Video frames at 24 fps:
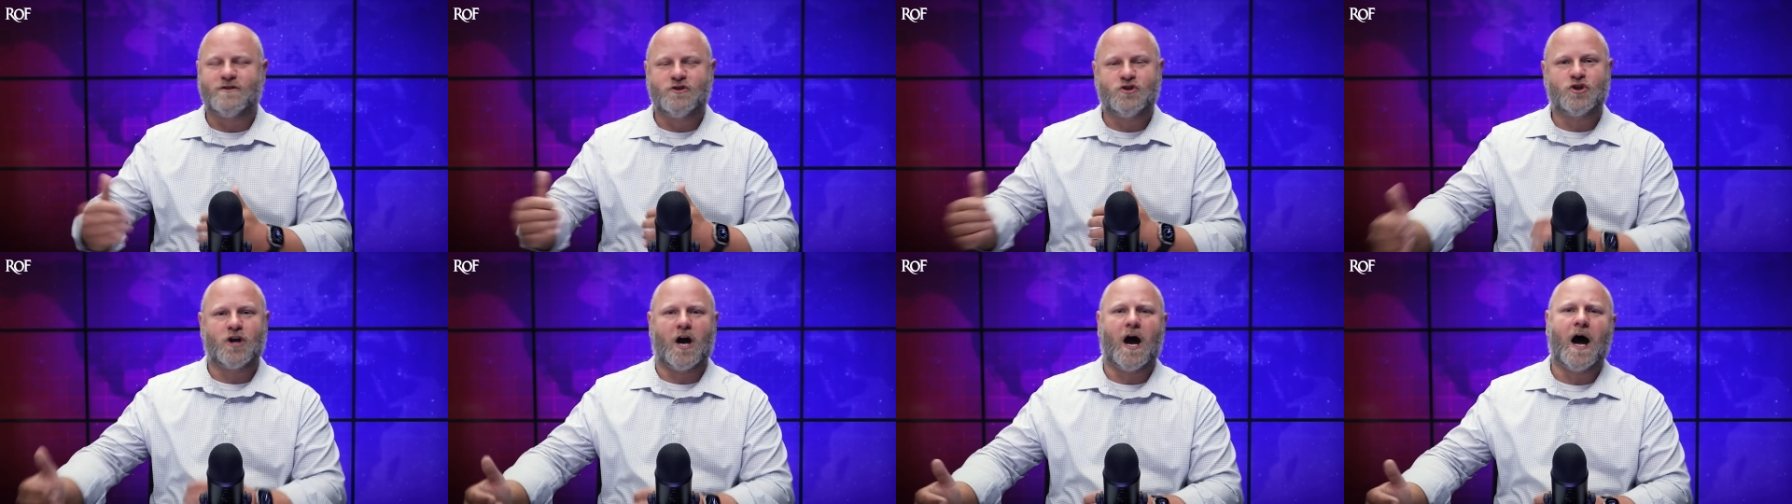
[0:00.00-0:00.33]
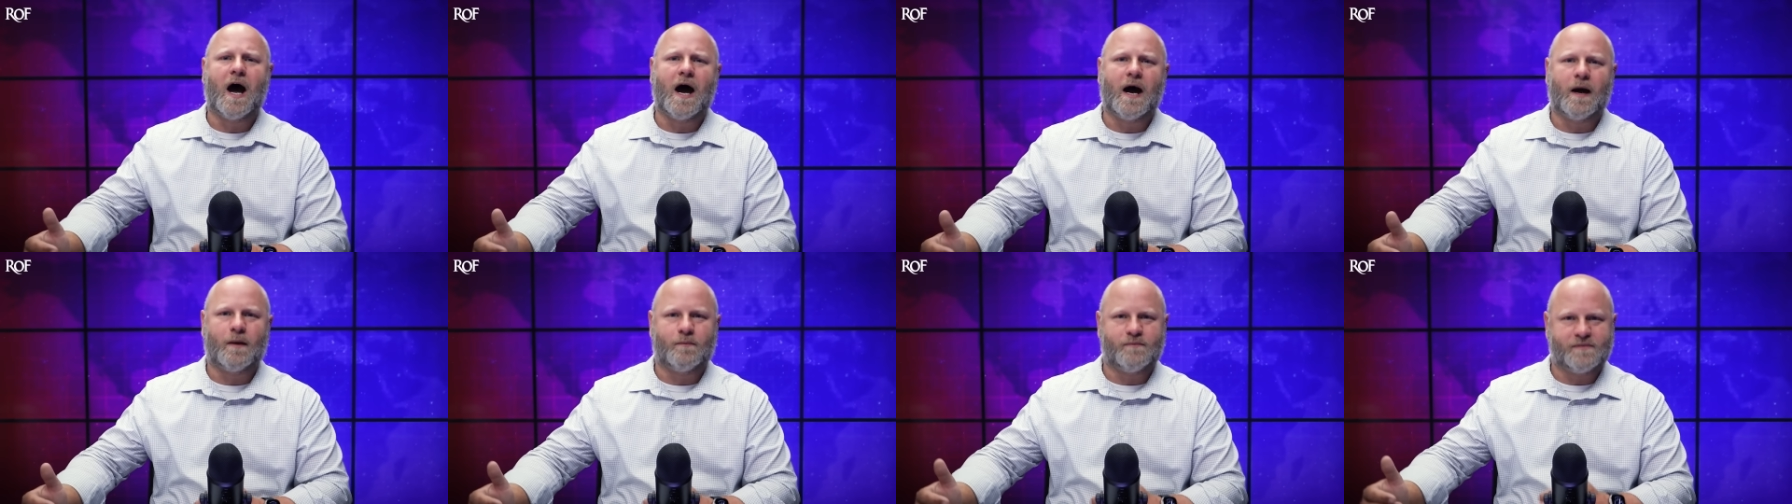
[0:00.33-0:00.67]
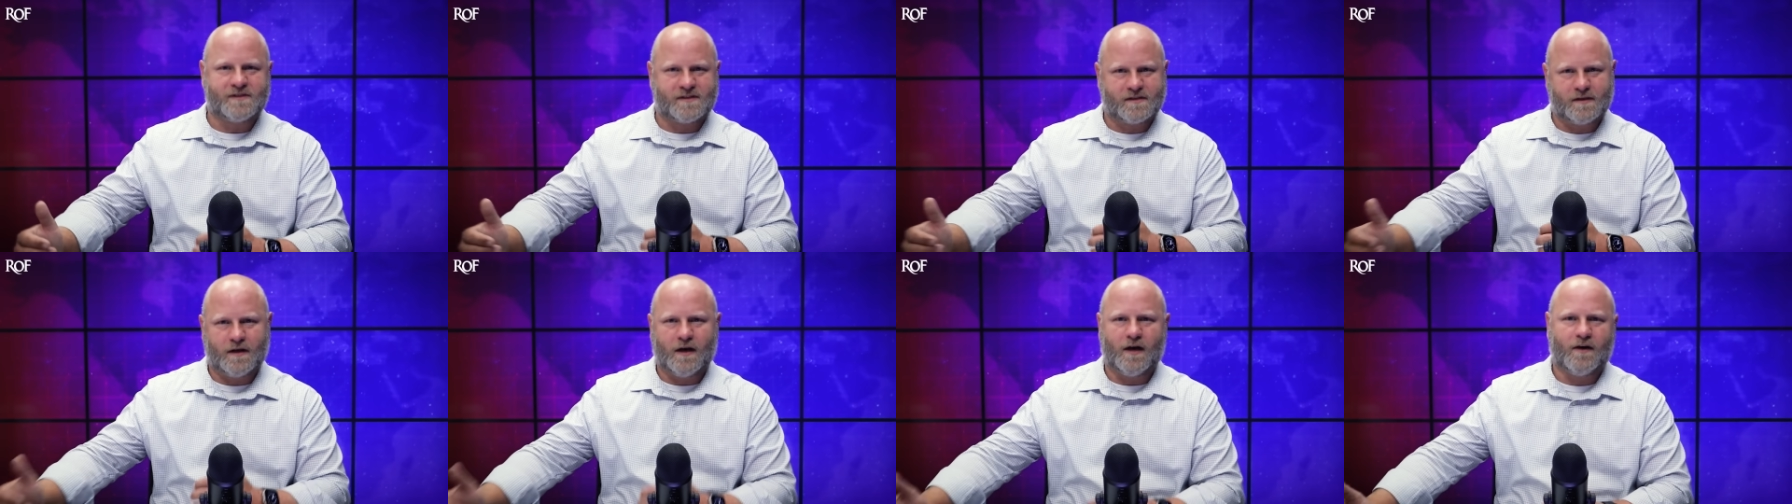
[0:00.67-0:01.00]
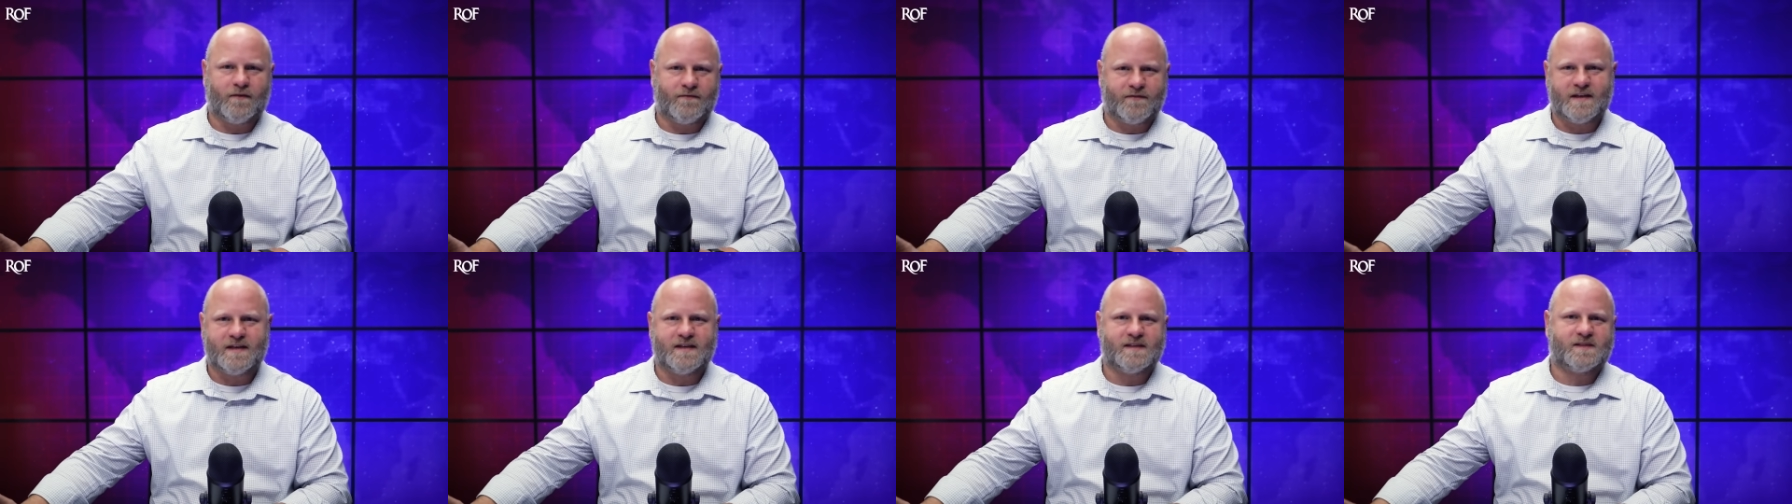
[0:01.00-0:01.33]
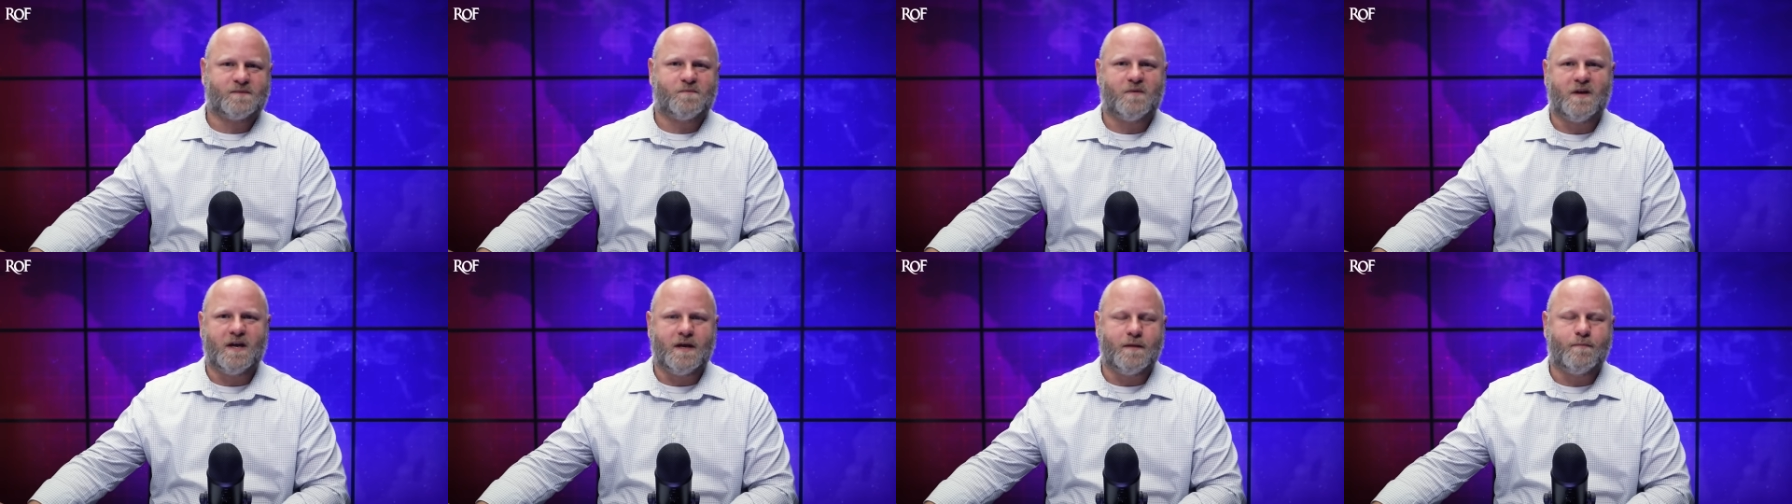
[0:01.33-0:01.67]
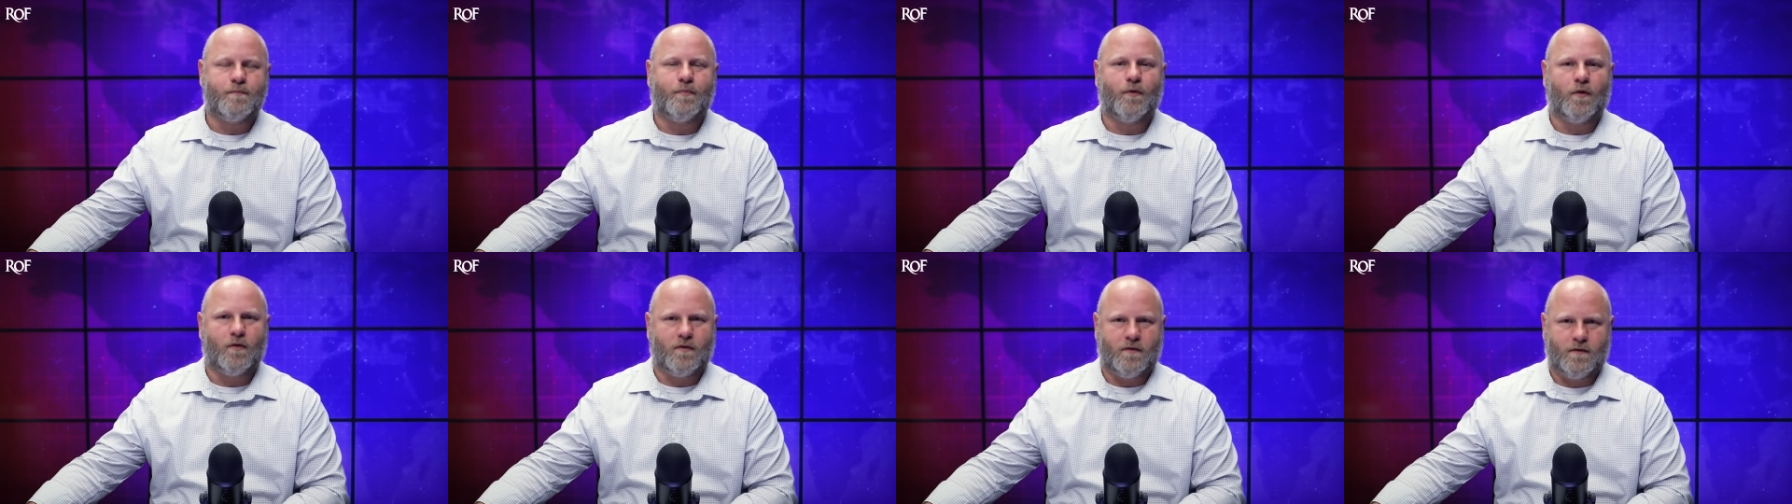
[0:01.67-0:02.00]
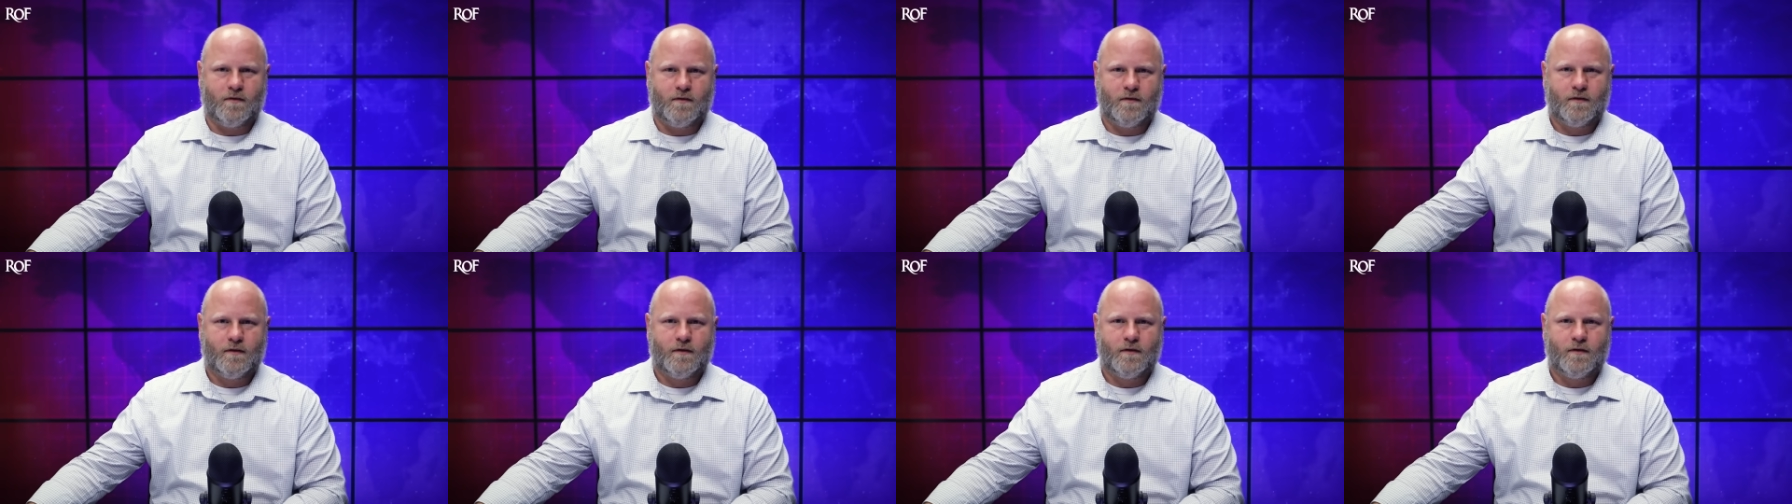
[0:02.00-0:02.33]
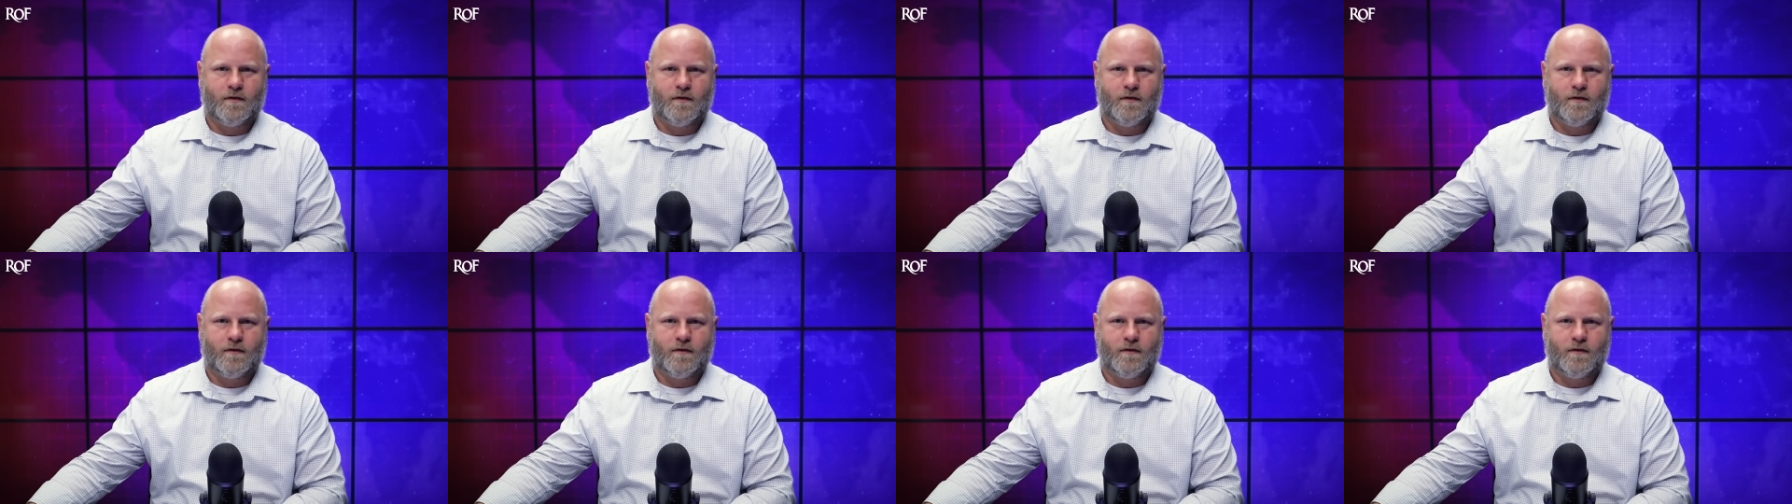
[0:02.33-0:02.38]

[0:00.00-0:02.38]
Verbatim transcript: jobs of these people.